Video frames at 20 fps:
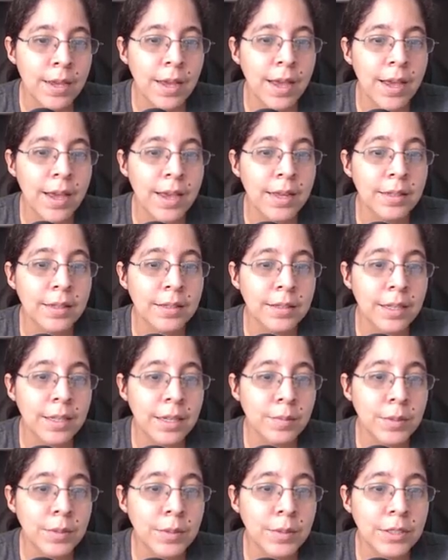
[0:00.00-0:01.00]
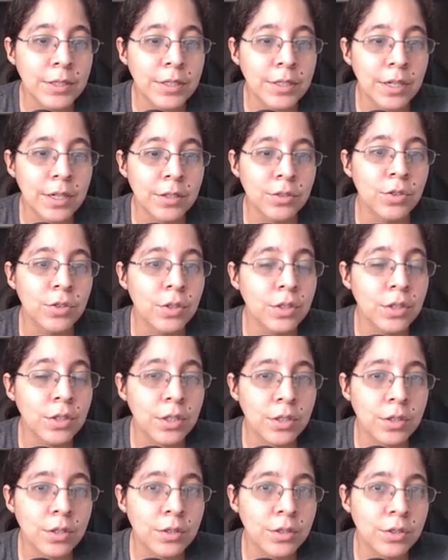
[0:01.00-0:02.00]
And let me tell you, you're
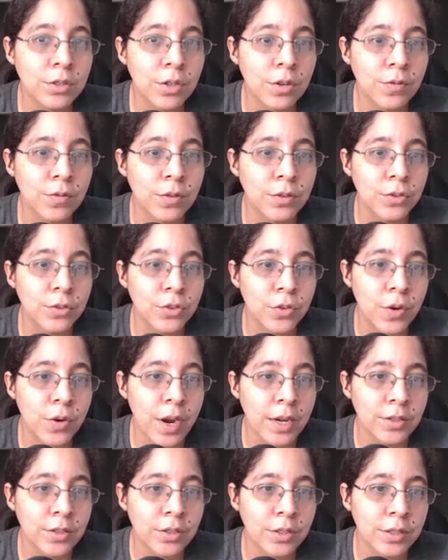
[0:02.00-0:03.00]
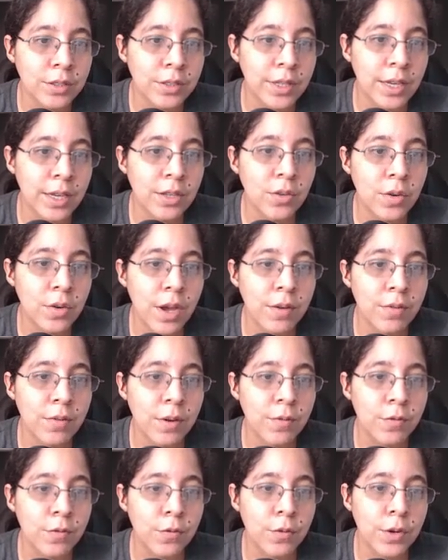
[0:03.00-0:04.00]
not going to start from scratch. They do have
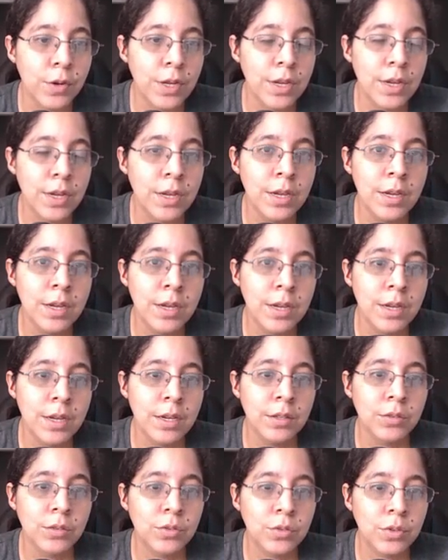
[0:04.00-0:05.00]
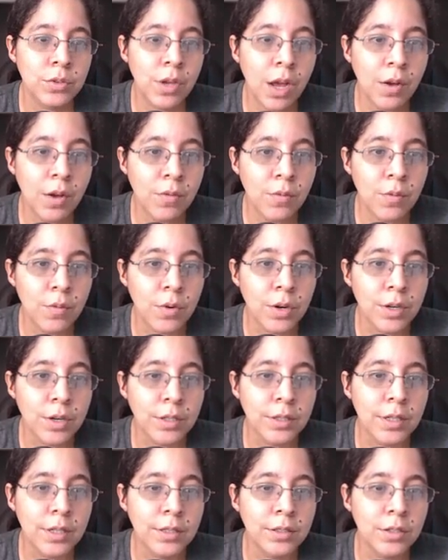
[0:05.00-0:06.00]
a free software
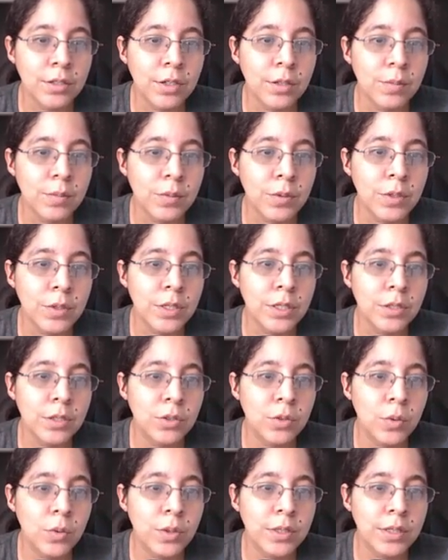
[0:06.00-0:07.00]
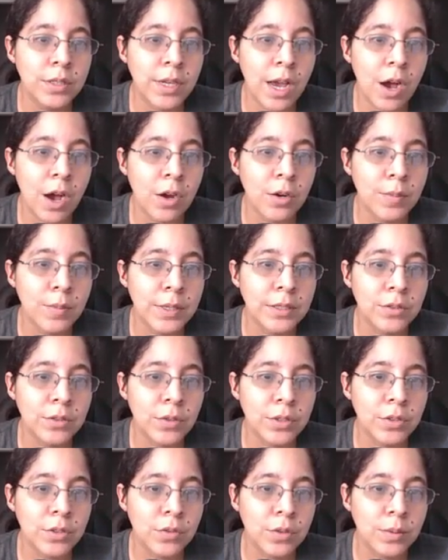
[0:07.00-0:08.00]
that is going to be doing the automated
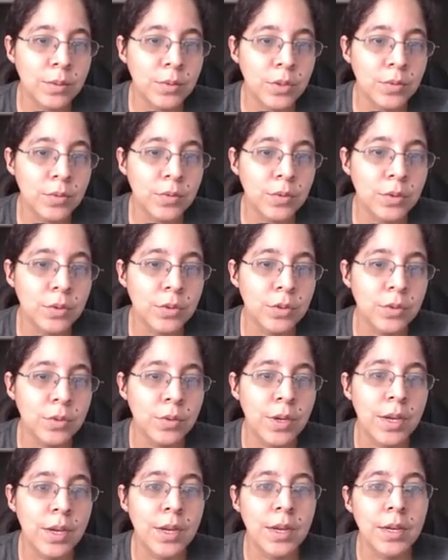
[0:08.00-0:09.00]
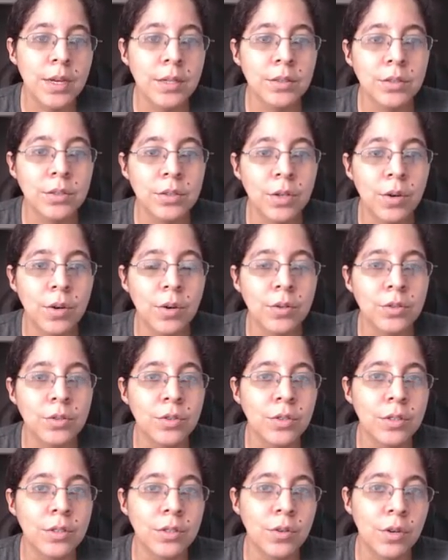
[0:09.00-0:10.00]
transcription for you. So
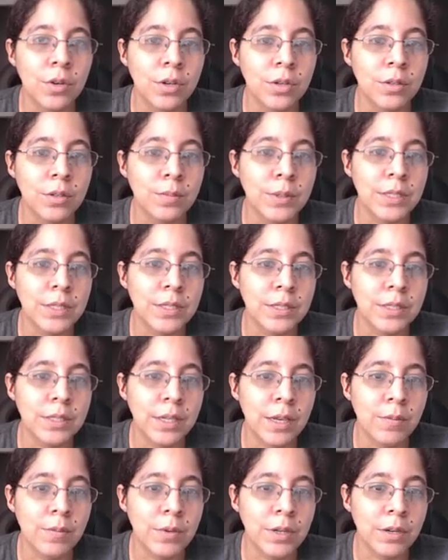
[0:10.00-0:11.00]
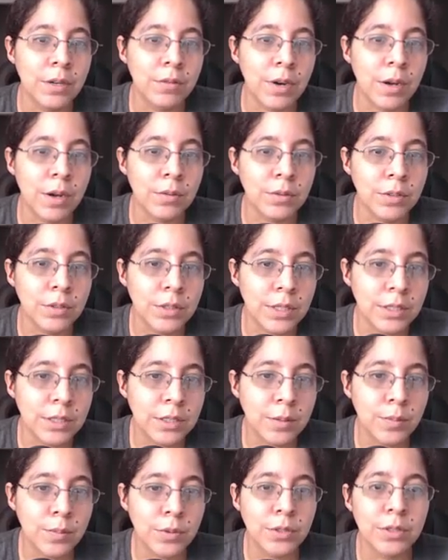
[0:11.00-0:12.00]
you're going to be saving around
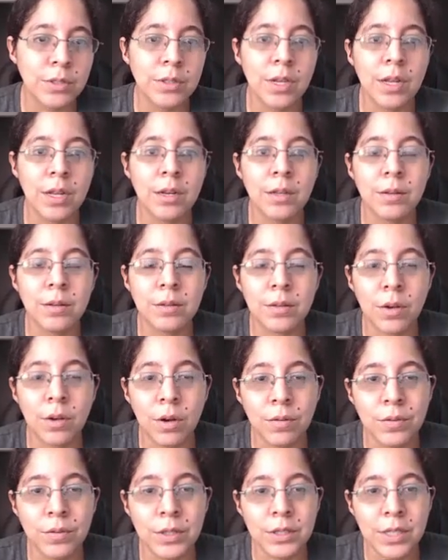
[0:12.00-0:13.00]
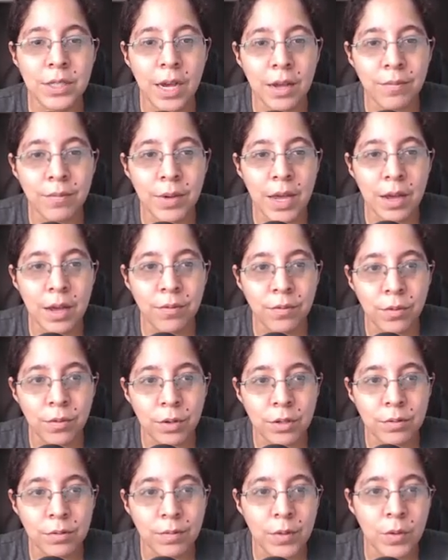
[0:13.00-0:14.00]
60% of the type
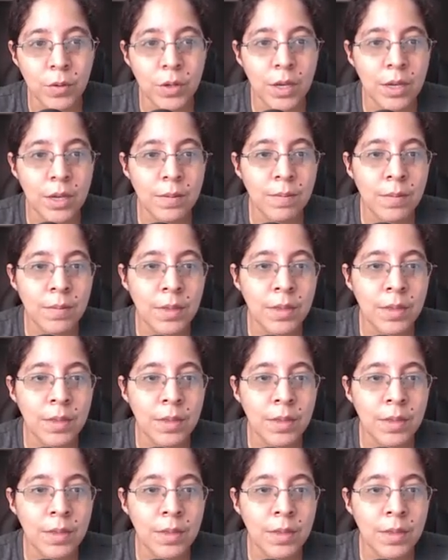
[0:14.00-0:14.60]
effort. Okay.